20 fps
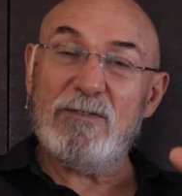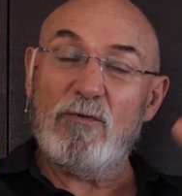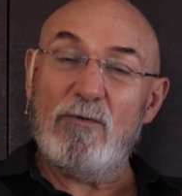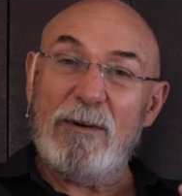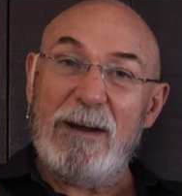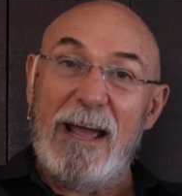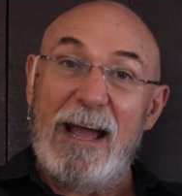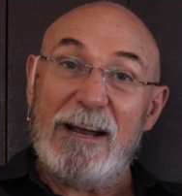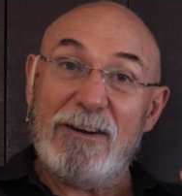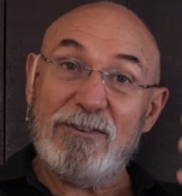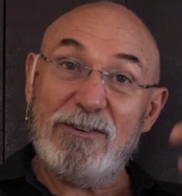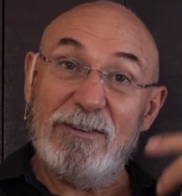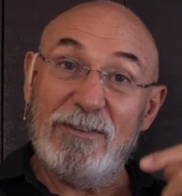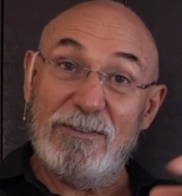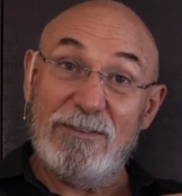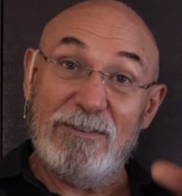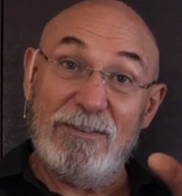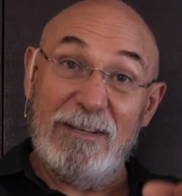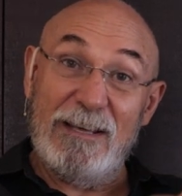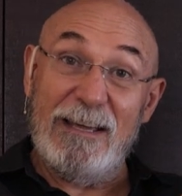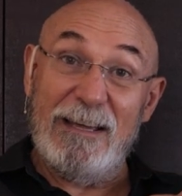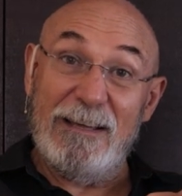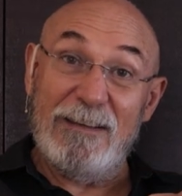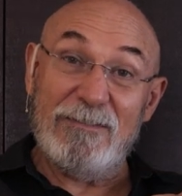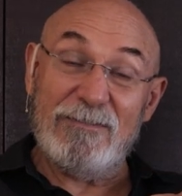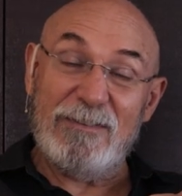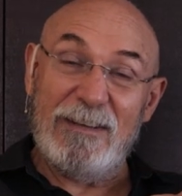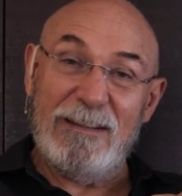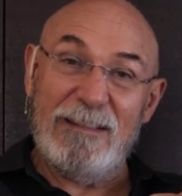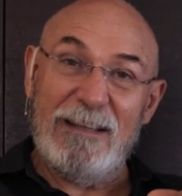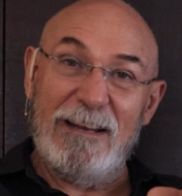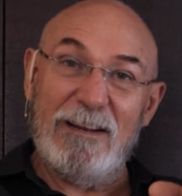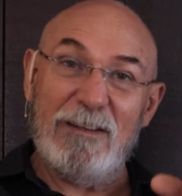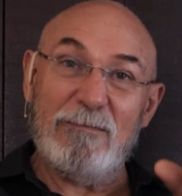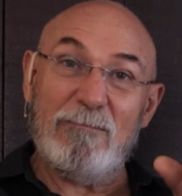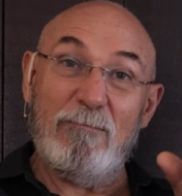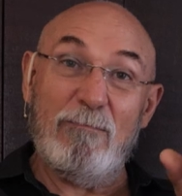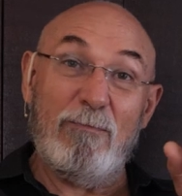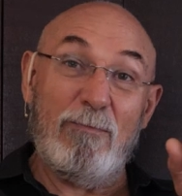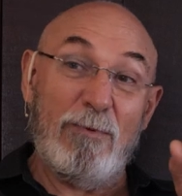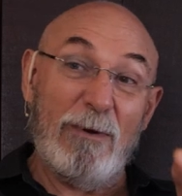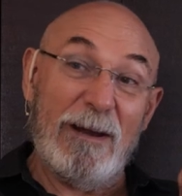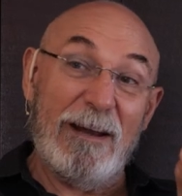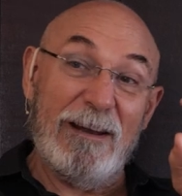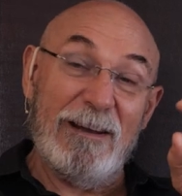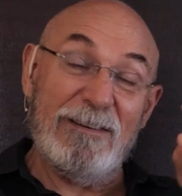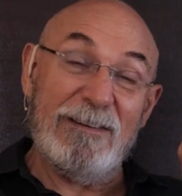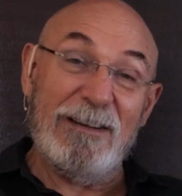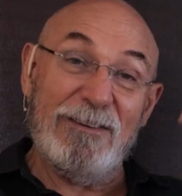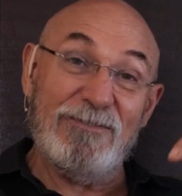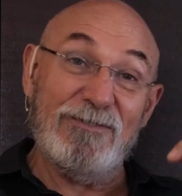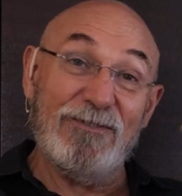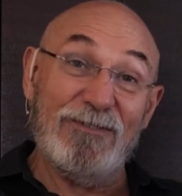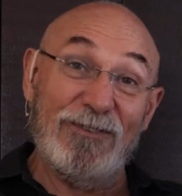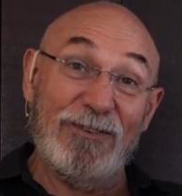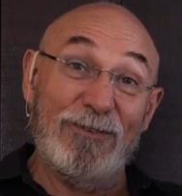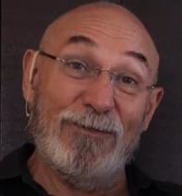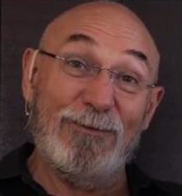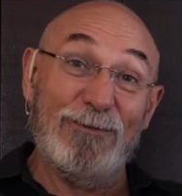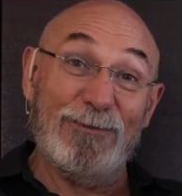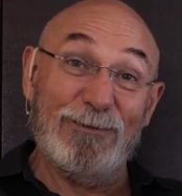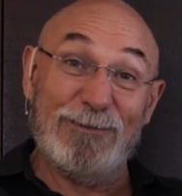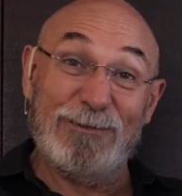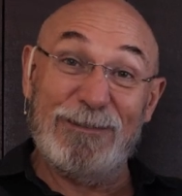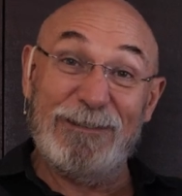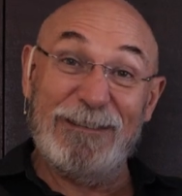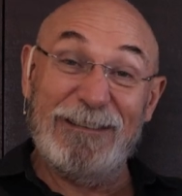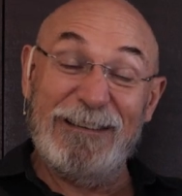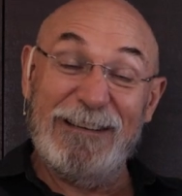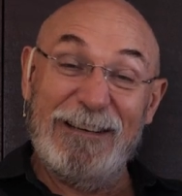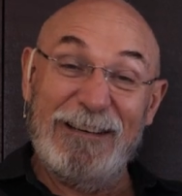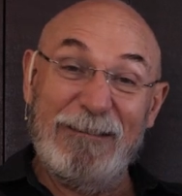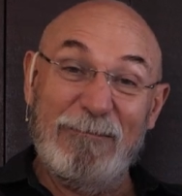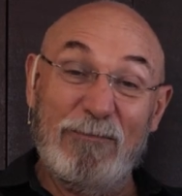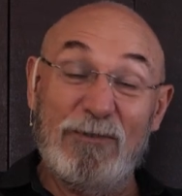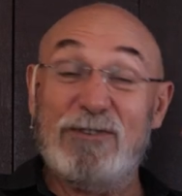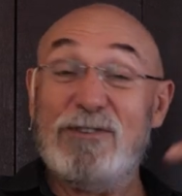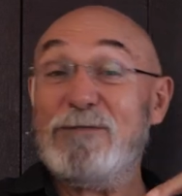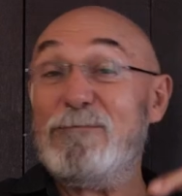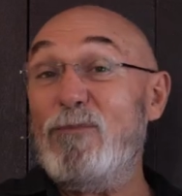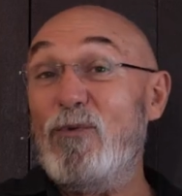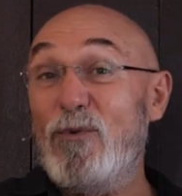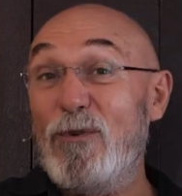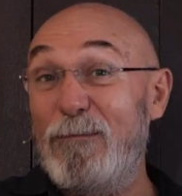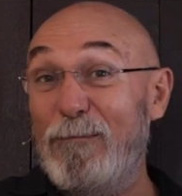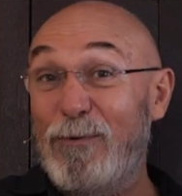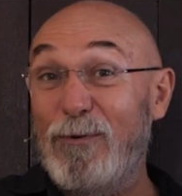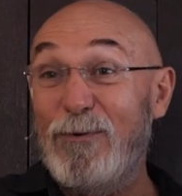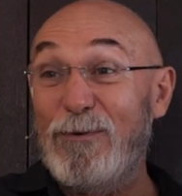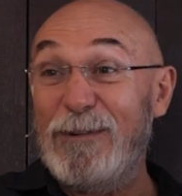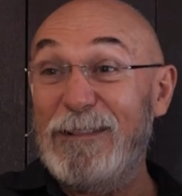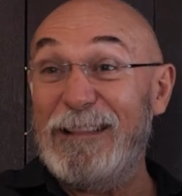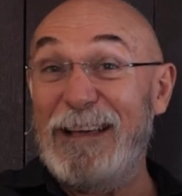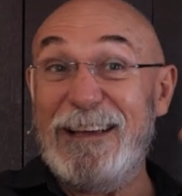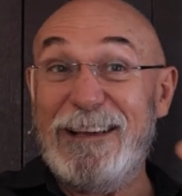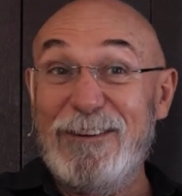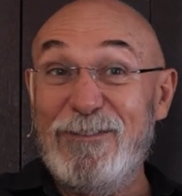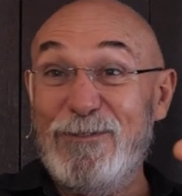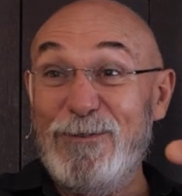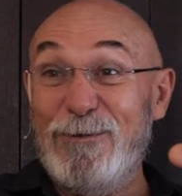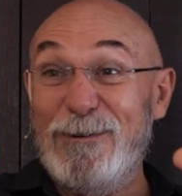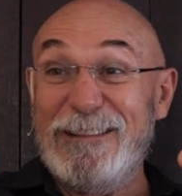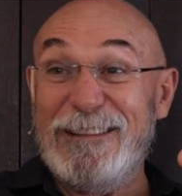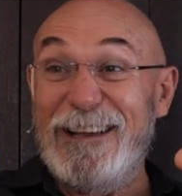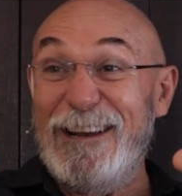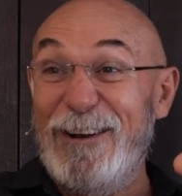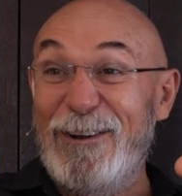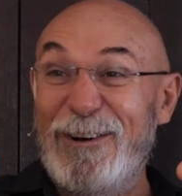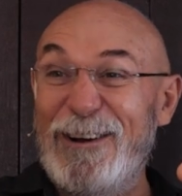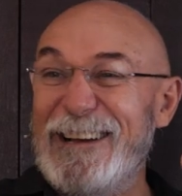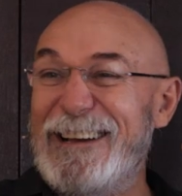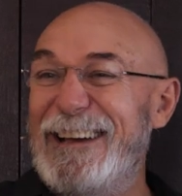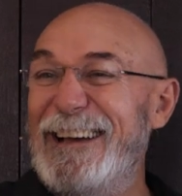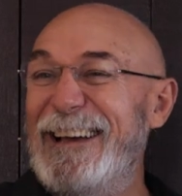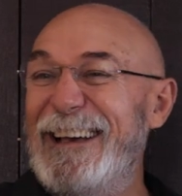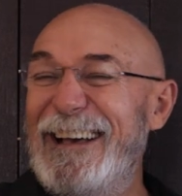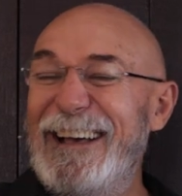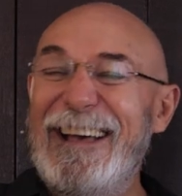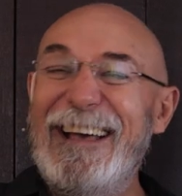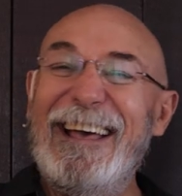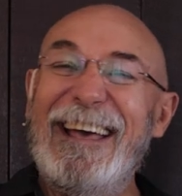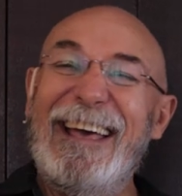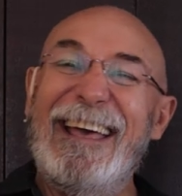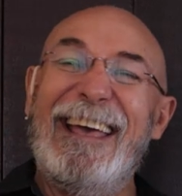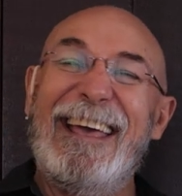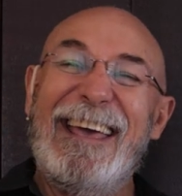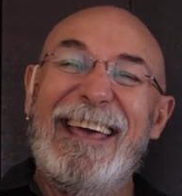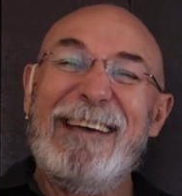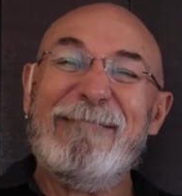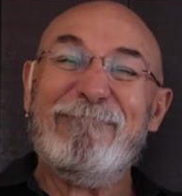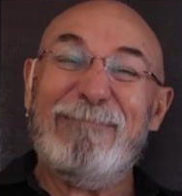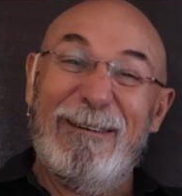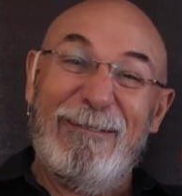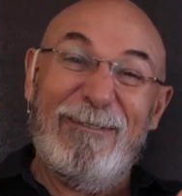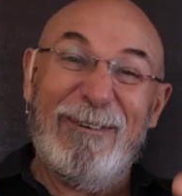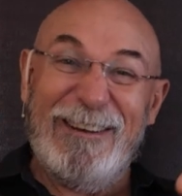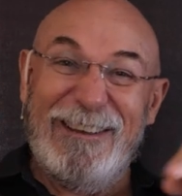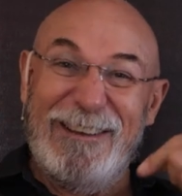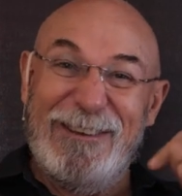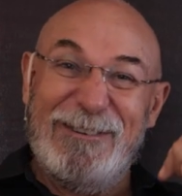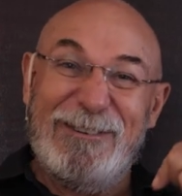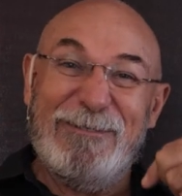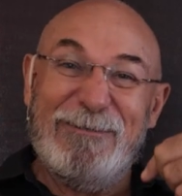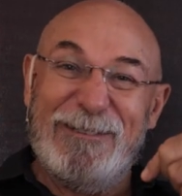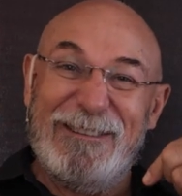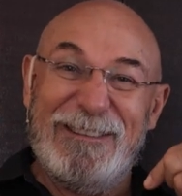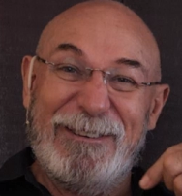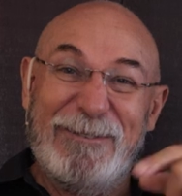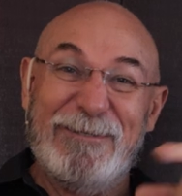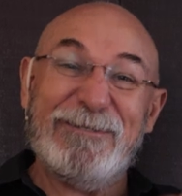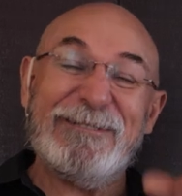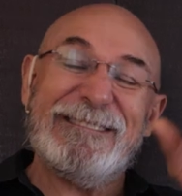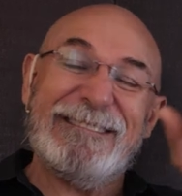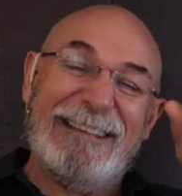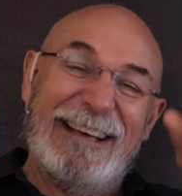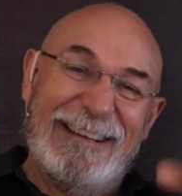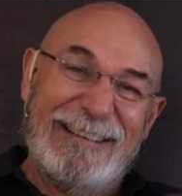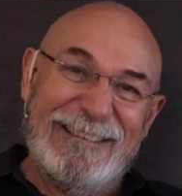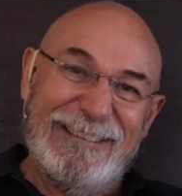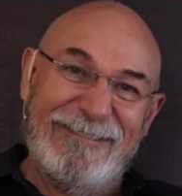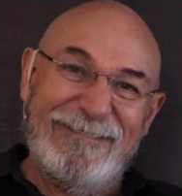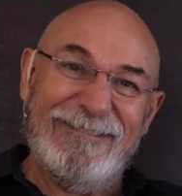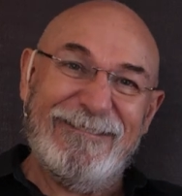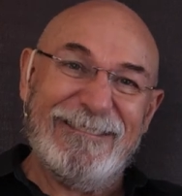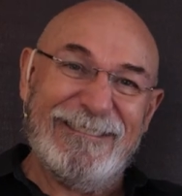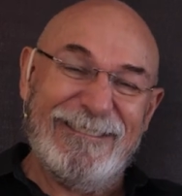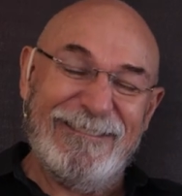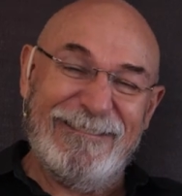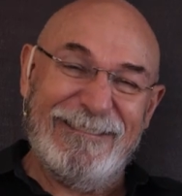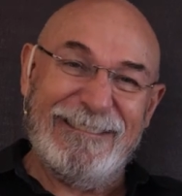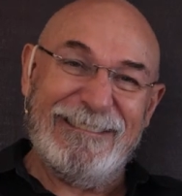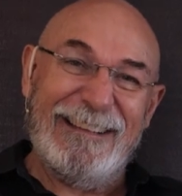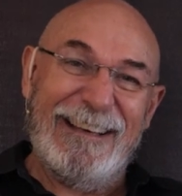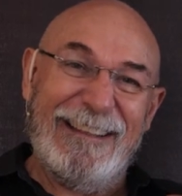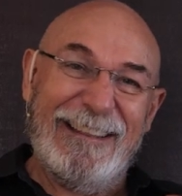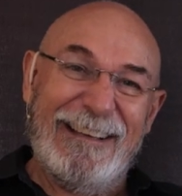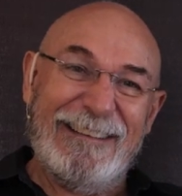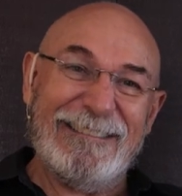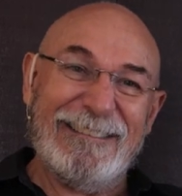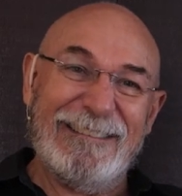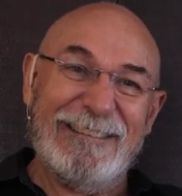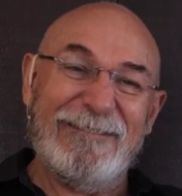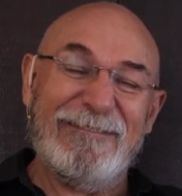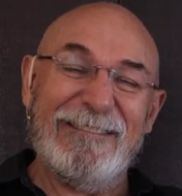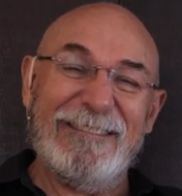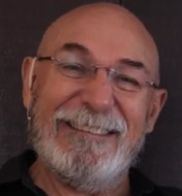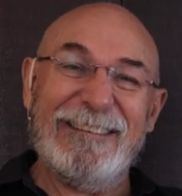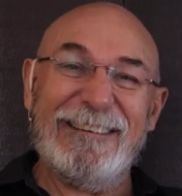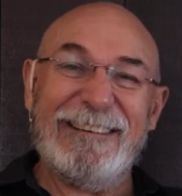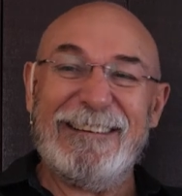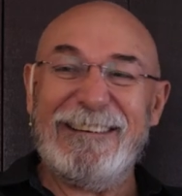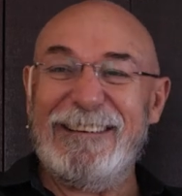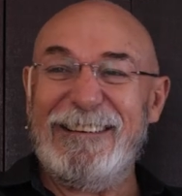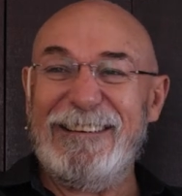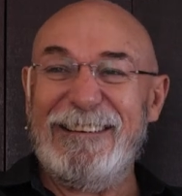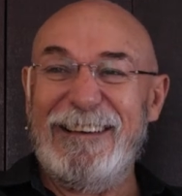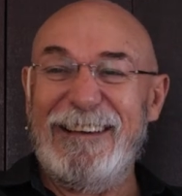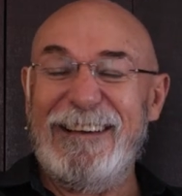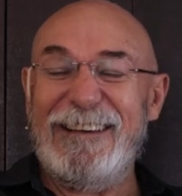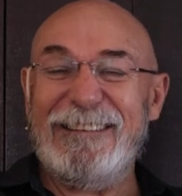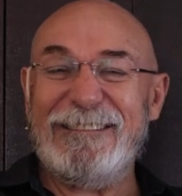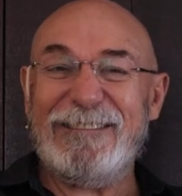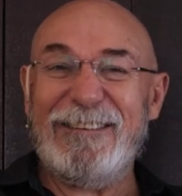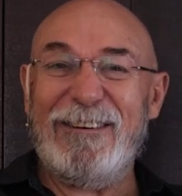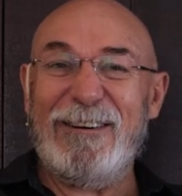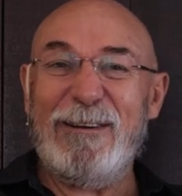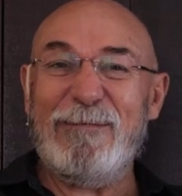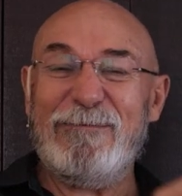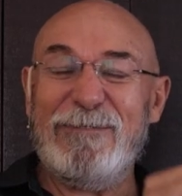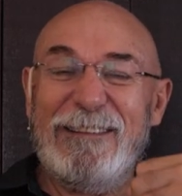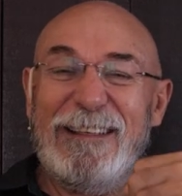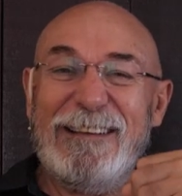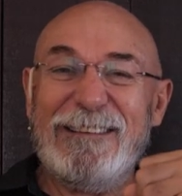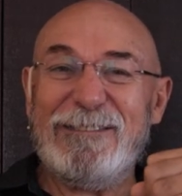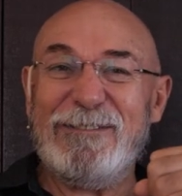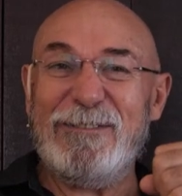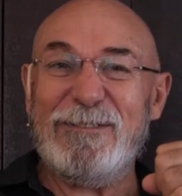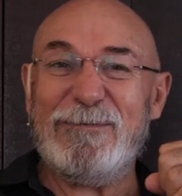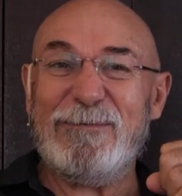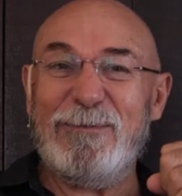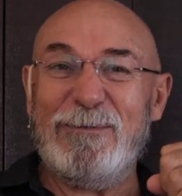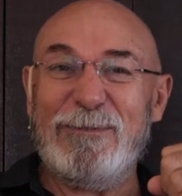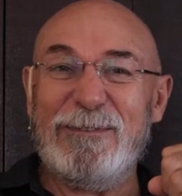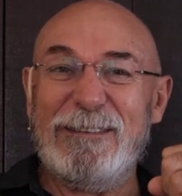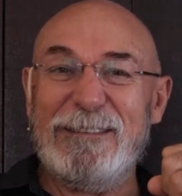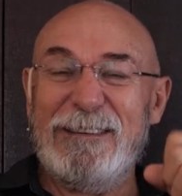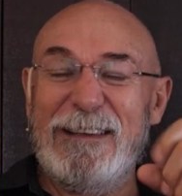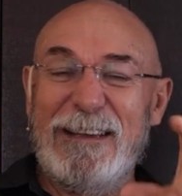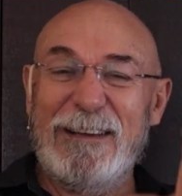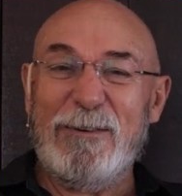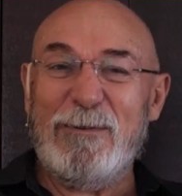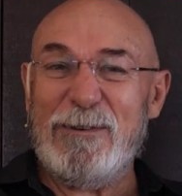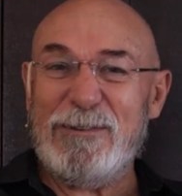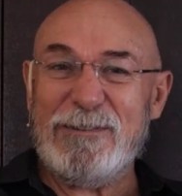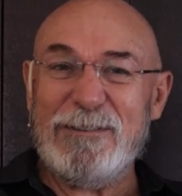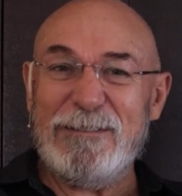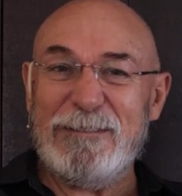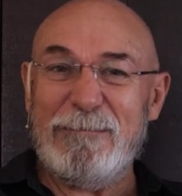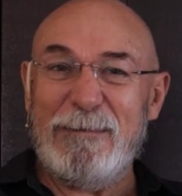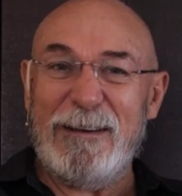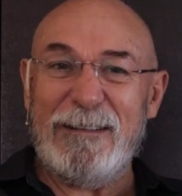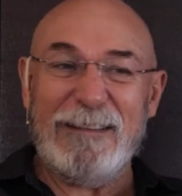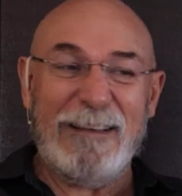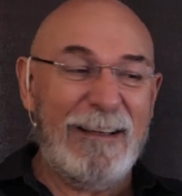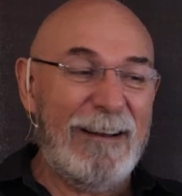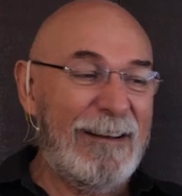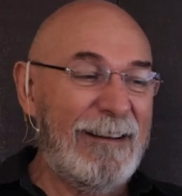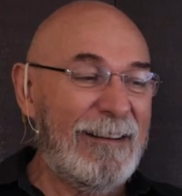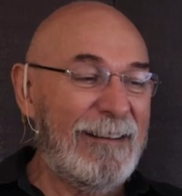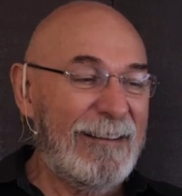a reaction to theirs, and then it's bringing attention to yours, which is more important. They can do what they like, but what you do with yours, that's your choice. Now, that's a different thing. Yeah, so hopefully that's useful. Yeah, questions about that?